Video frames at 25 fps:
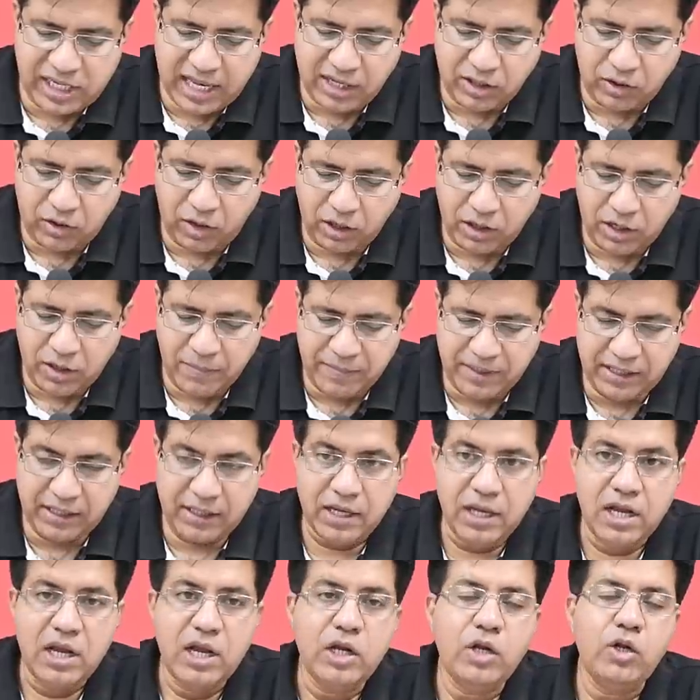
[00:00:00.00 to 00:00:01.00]
economy.
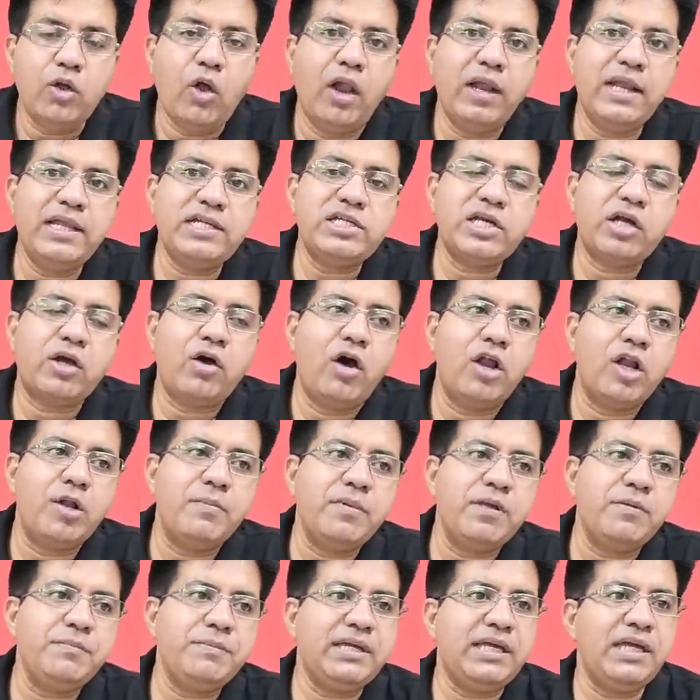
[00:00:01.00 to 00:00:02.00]
Knowledge
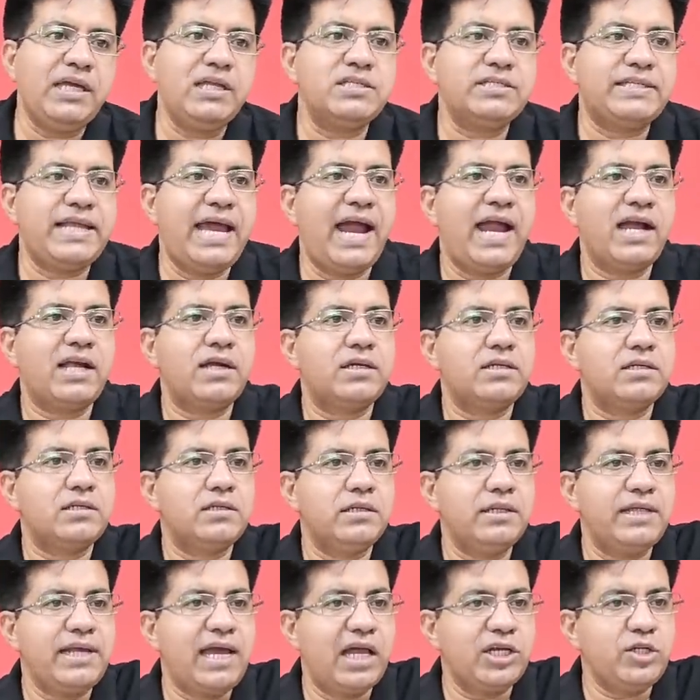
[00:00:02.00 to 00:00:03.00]
economy means that
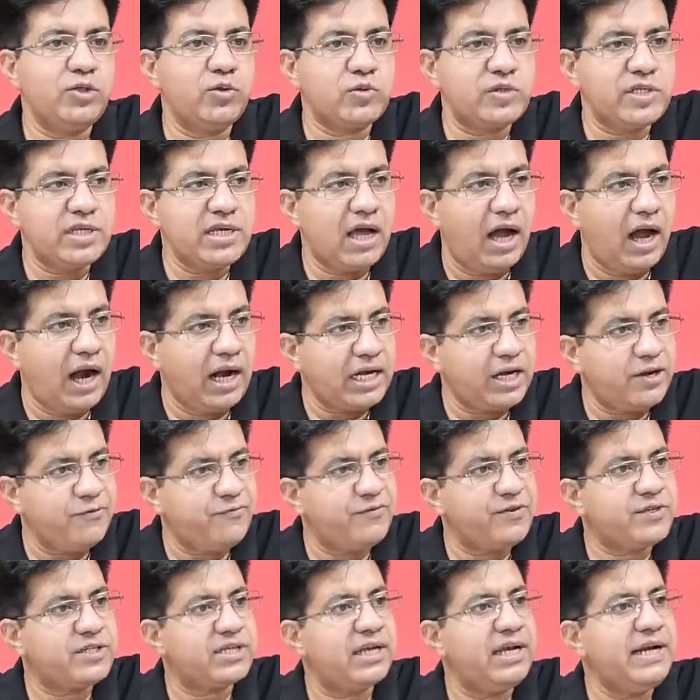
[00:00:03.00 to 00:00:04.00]
they are using
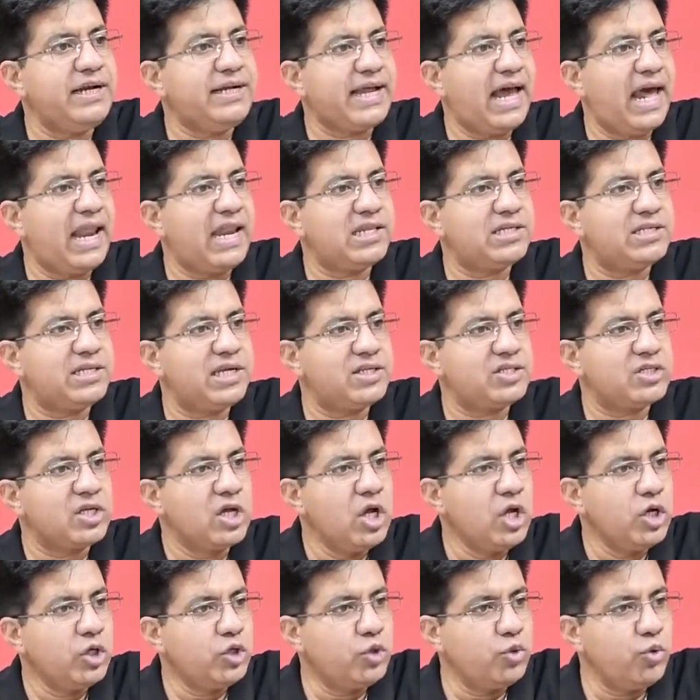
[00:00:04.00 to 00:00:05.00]
artificial intelligence
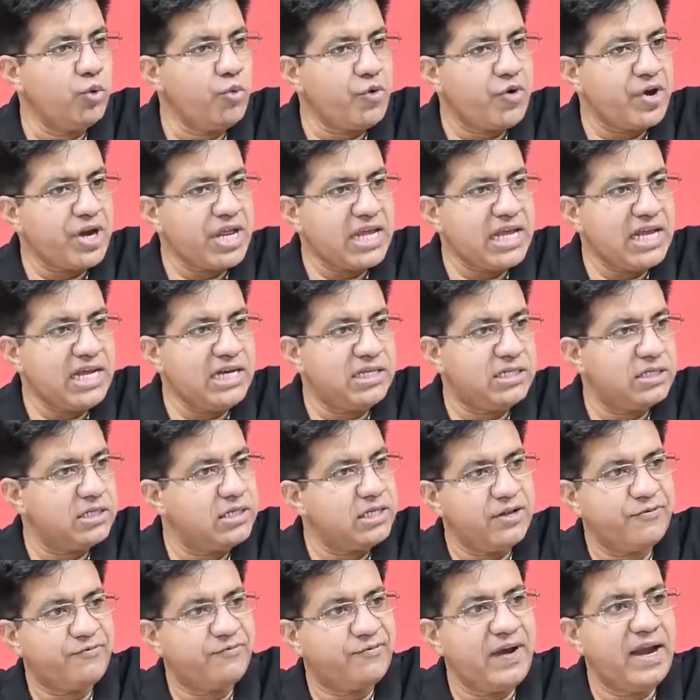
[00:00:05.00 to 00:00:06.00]
to read
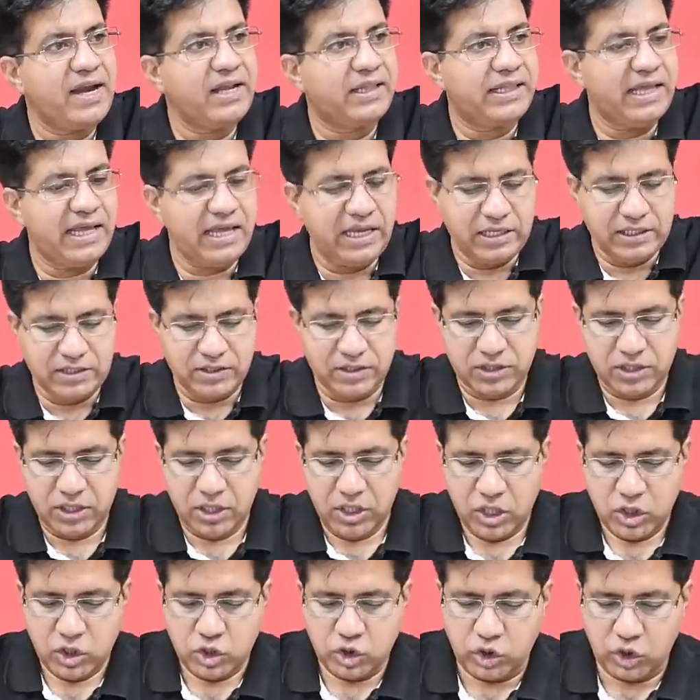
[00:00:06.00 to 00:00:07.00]
different things.
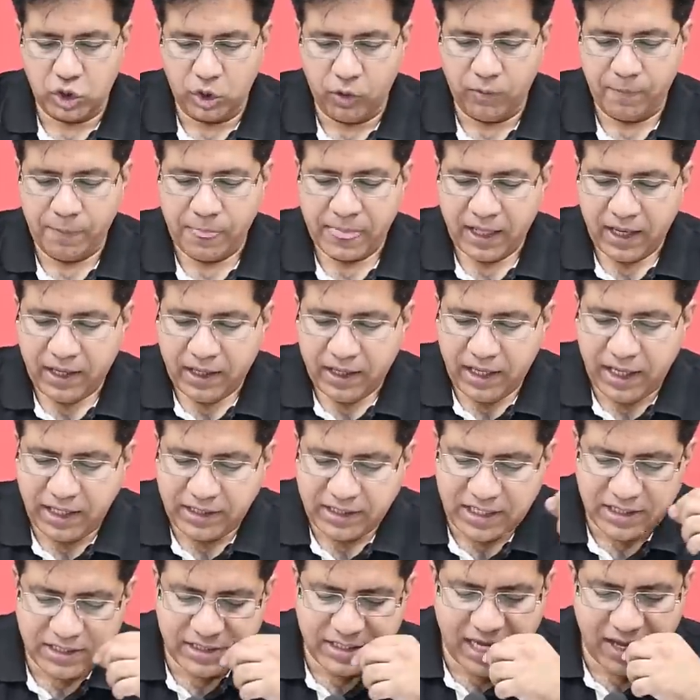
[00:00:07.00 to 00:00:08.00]
So it
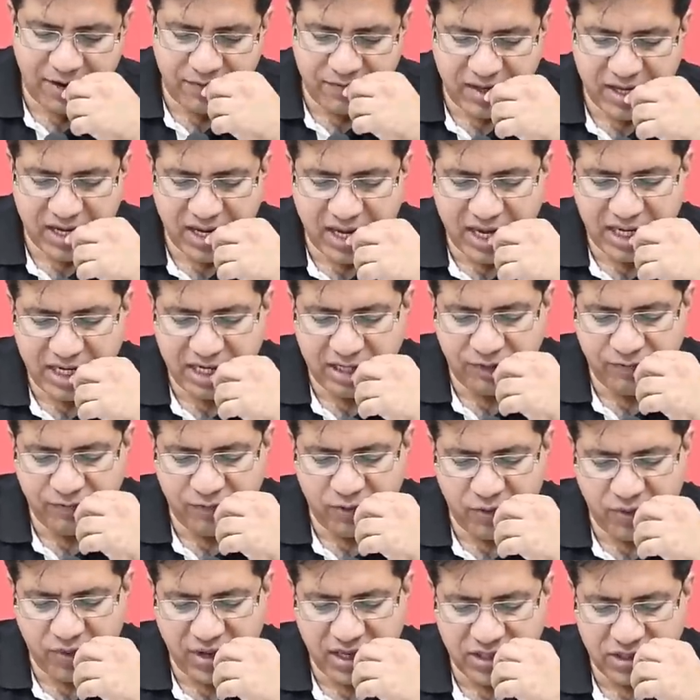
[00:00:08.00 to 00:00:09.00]
is having an
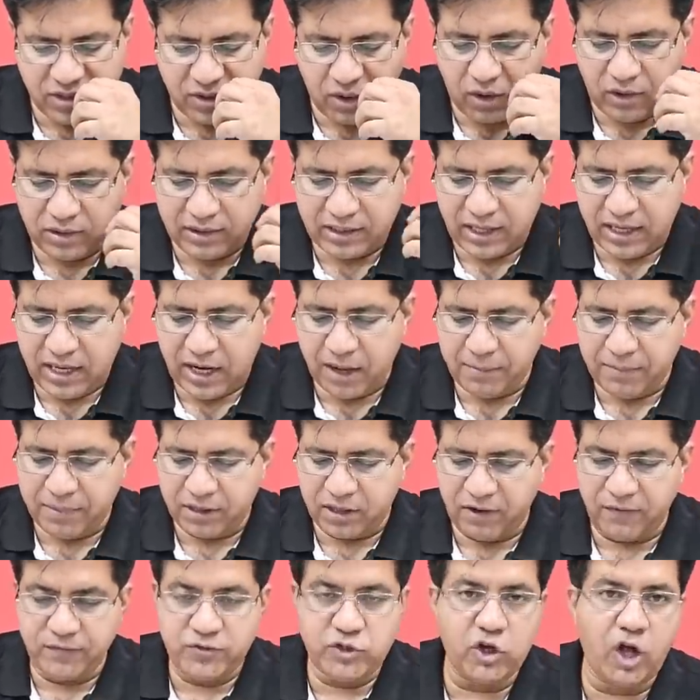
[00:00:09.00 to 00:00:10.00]
influence on the number
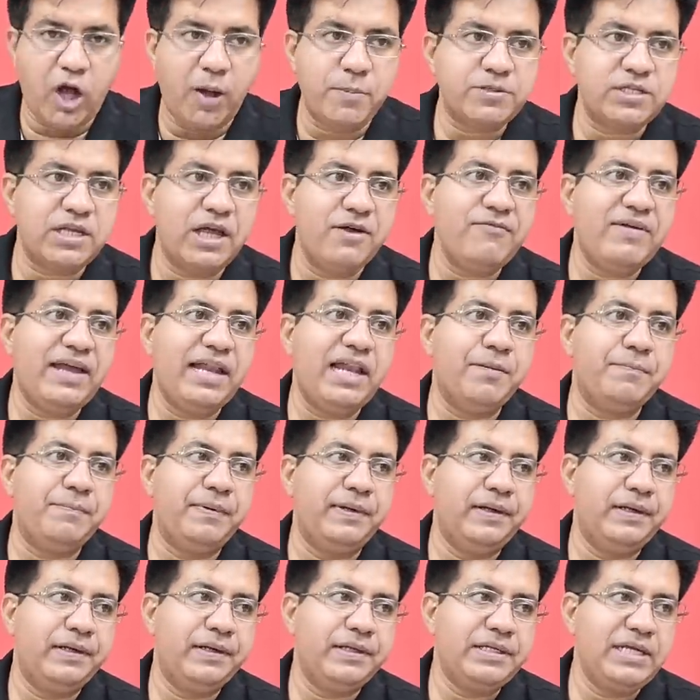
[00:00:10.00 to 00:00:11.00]
of jobs
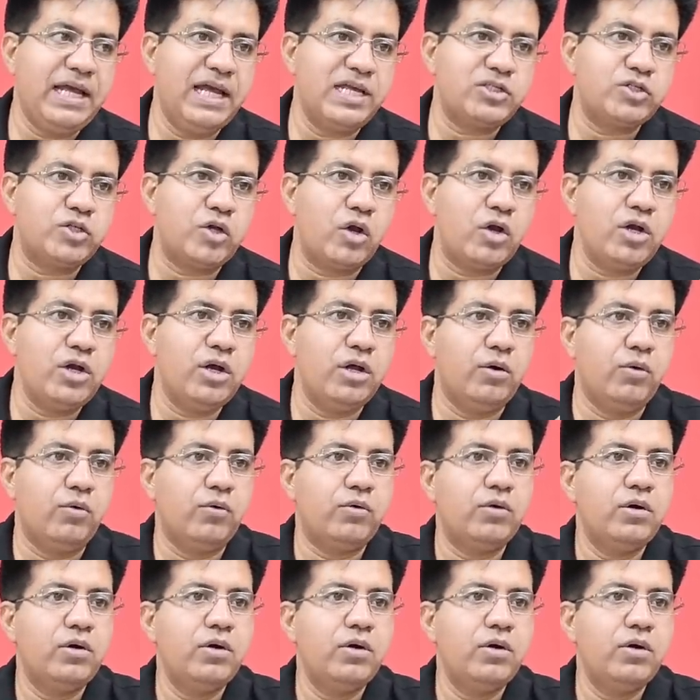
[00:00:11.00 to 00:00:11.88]
available. Yes or no?